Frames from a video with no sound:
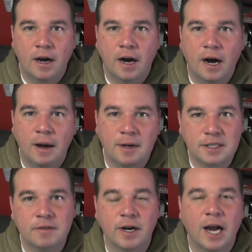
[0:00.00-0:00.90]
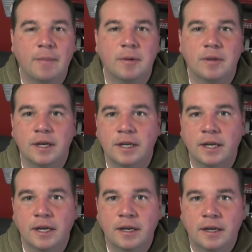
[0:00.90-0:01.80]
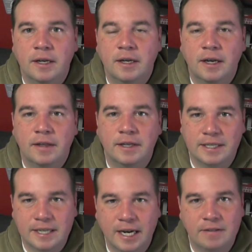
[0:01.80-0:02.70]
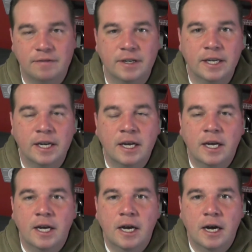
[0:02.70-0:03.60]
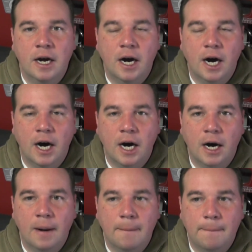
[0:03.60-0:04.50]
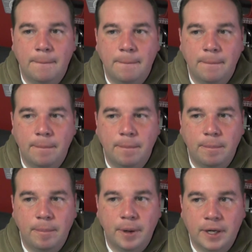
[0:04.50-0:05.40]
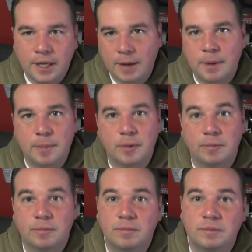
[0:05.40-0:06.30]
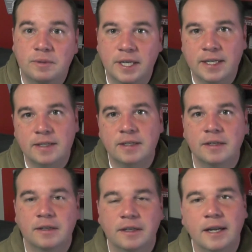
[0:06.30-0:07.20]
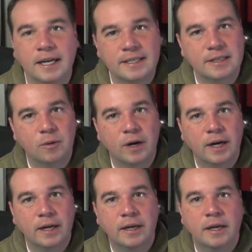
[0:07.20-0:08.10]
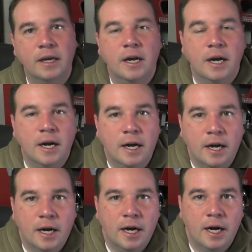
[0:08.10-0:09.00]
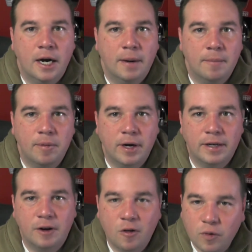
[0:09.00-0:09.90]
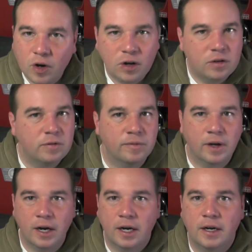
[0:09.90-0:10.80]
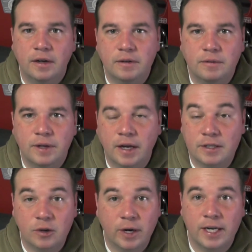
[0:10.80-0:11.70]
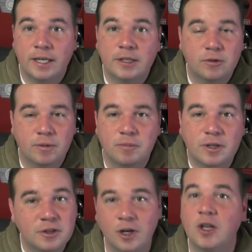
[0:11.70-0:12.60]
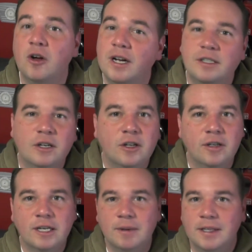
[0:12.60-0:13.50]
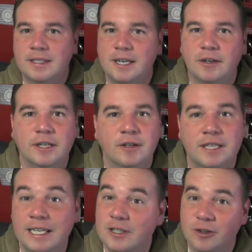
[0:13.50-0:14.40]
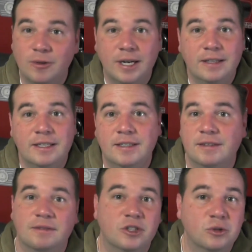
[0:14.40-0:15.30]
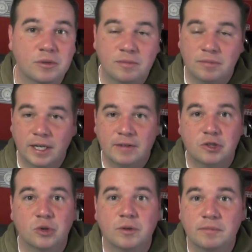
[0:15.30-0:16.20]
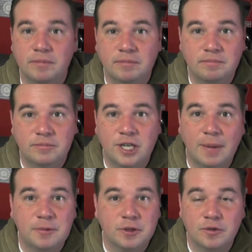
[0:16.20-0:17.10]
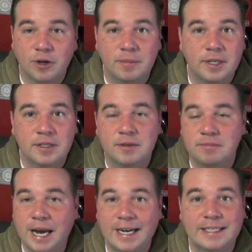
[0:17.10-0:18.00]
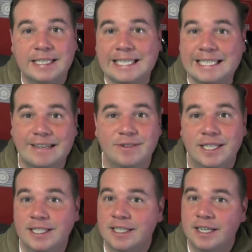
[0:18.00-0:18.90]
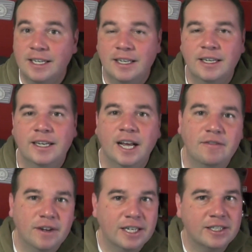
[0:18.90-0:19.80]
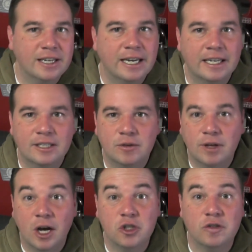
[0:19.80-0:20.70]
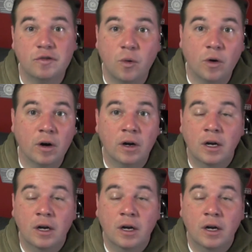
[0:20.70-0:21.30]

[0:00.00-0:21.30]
I'm actually very happy with the ending. I think it's kind of fitting. Uh, but a lot of people didn't, and I can see why. But overall, uh, yeah, it's a great ending to a book. It took a long, it took a long time to get this out. You know, so he started writing these the short, like short chapters for a men's magazine in the '70s, and finished like in 2004.